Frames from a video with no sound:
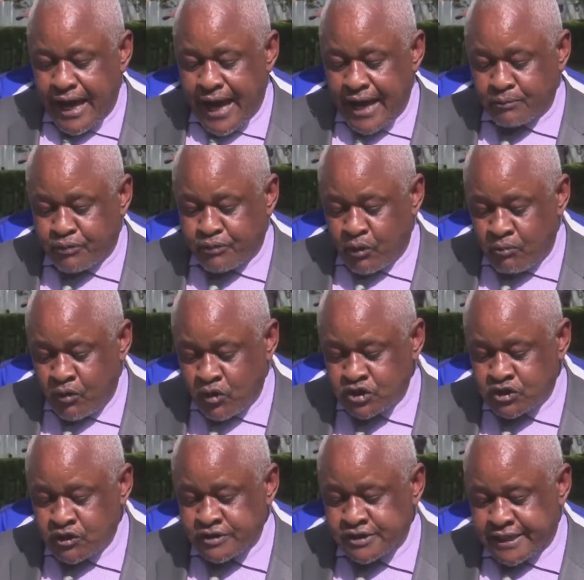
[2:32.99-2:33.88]
and
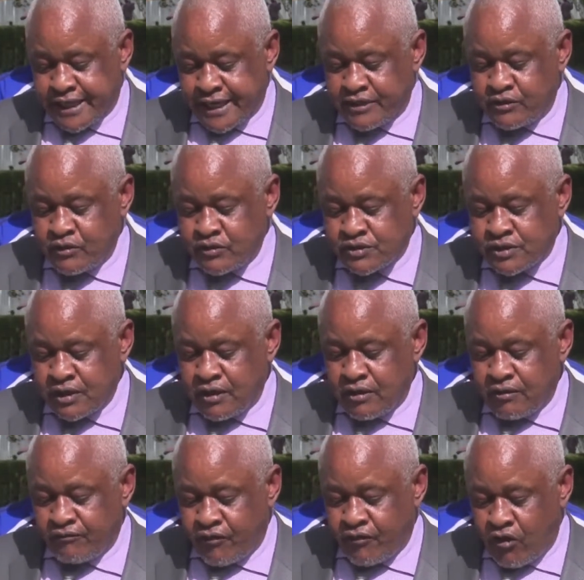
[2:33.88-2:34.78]
promotion schedules
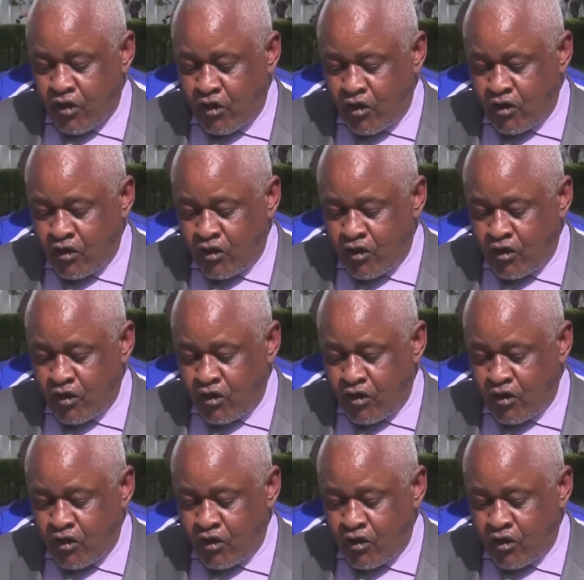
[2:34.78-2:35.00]
for